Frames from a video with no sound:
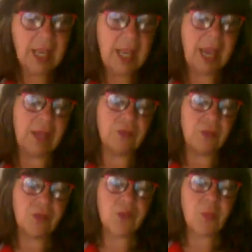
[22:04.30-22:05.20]
And the
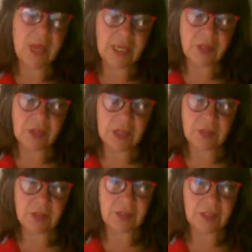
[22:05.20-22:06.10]
World Pain
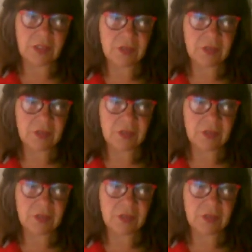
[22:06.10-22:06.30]
Center is,